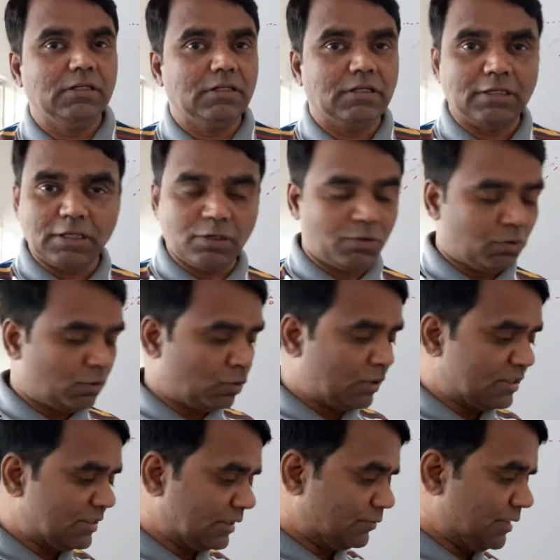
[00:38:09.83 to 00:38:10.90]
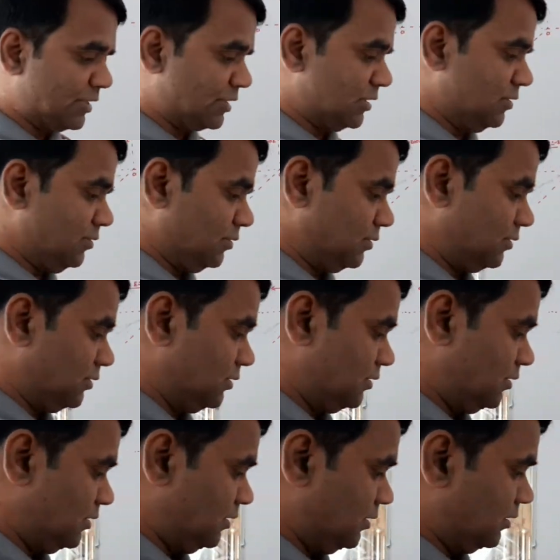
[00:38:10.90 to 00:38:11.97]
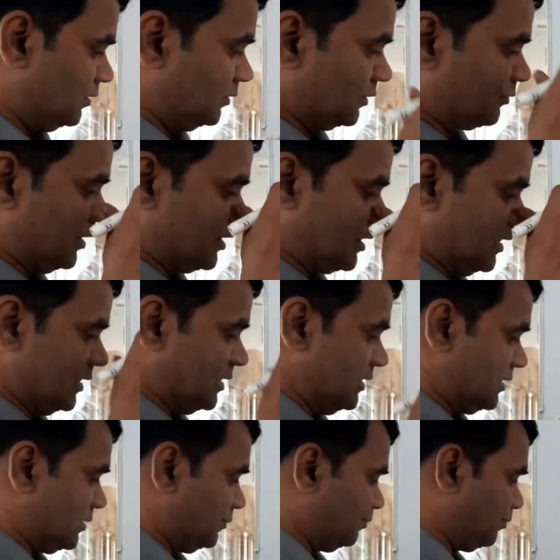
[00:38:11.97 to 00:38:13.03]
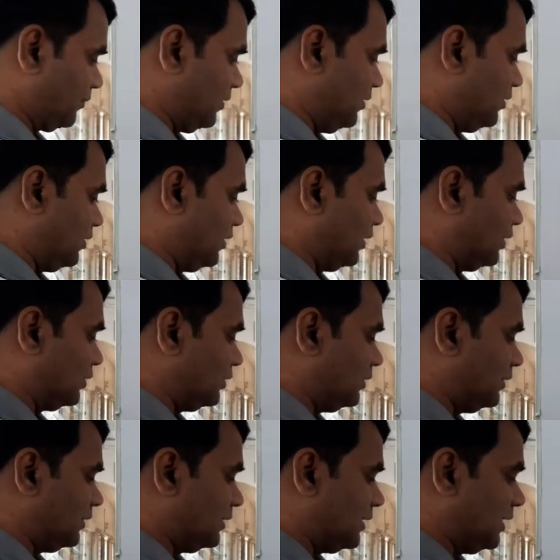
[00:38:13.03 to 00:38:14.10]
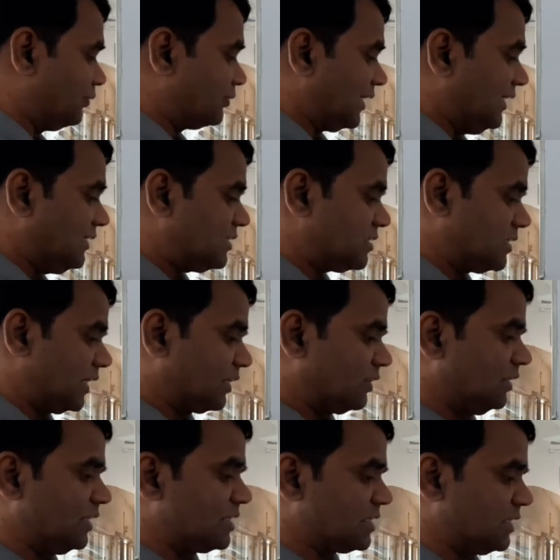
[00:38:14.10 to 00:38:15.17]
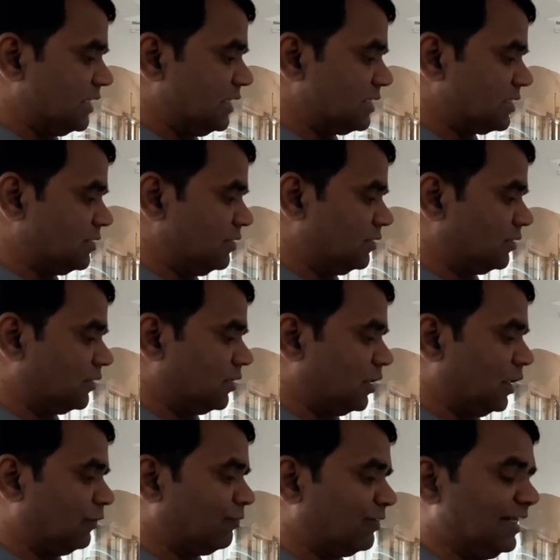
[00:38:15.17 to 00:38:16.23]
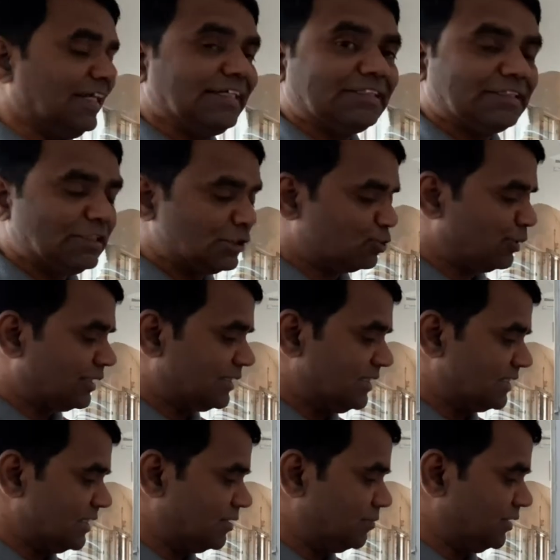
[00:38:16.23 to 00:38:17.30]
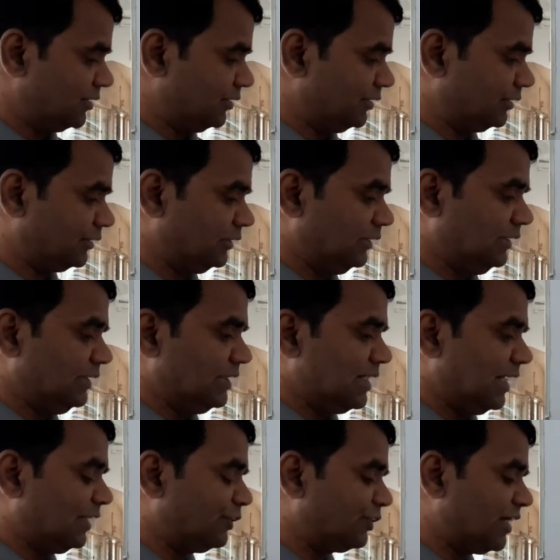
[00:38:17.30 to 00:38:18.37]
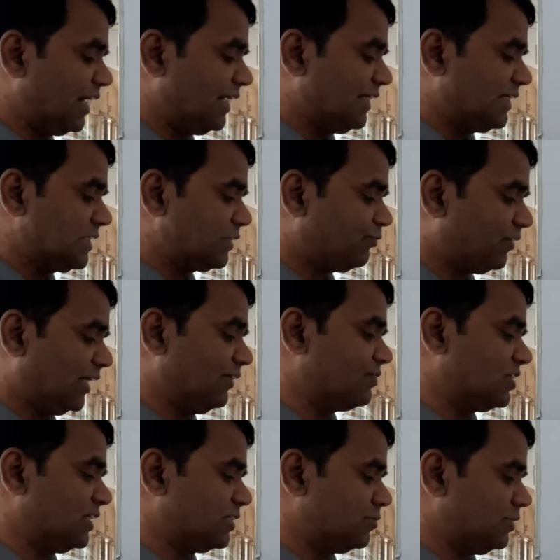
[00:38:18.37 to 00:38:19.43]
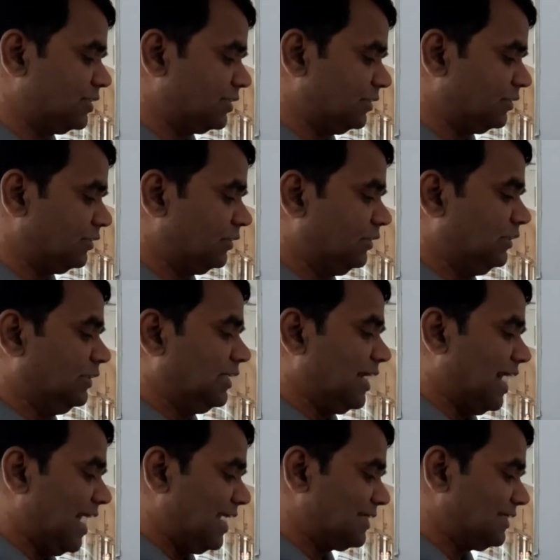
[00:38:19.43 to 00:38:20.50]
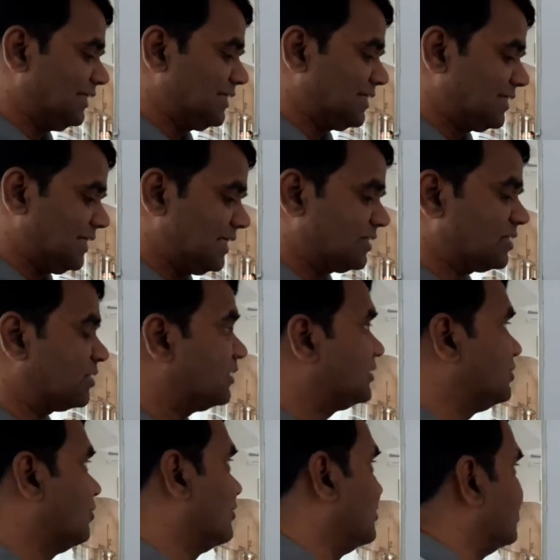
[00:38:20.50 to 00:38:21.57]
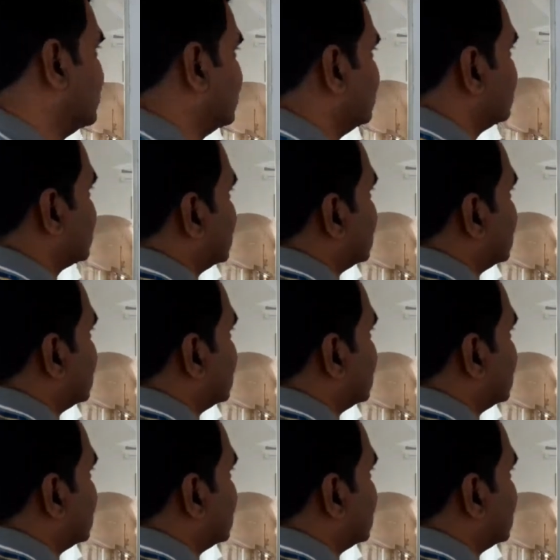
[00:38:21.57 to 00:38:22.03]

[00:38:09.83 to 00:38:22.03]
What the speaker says: Now, what's the question? The question is, a right circular cylinder of length 20 centimeters and radius 5 centimeter has its center at the origin. Okay,